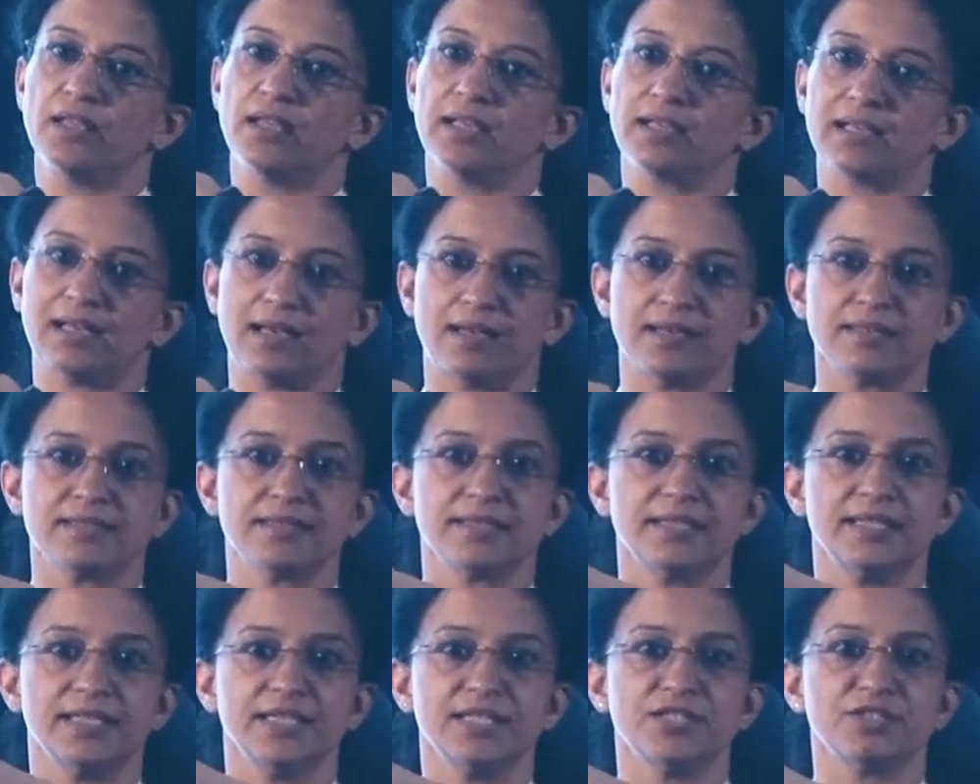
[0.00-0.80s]

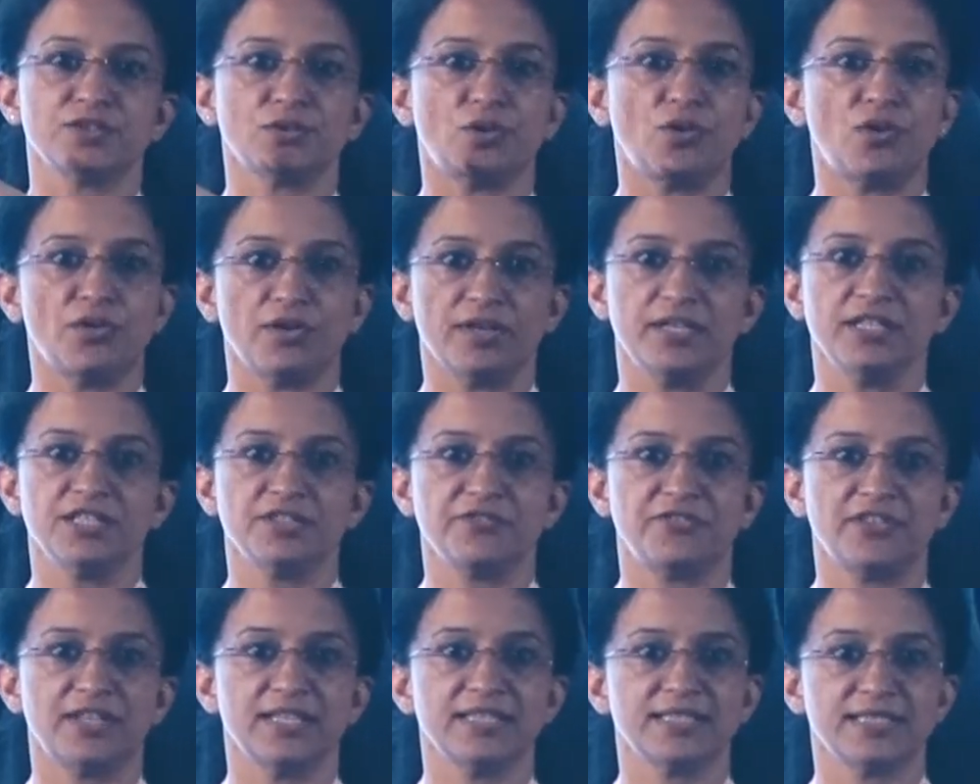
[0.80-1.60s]
classes or
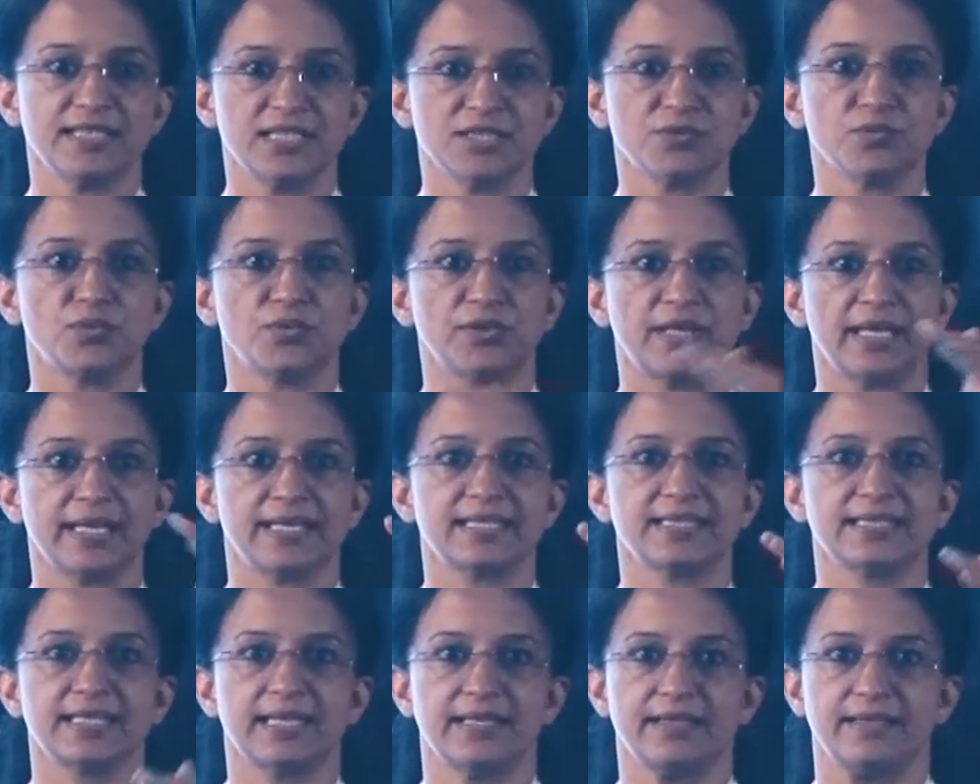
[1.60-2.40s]
interfaces would
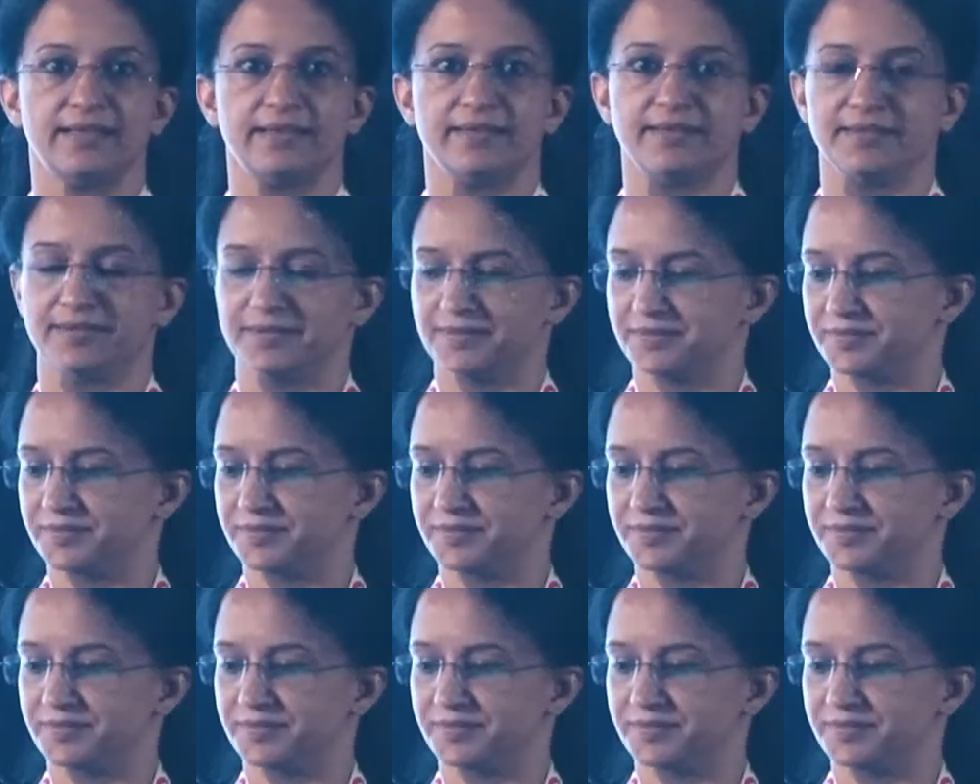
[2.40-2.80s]
extend it.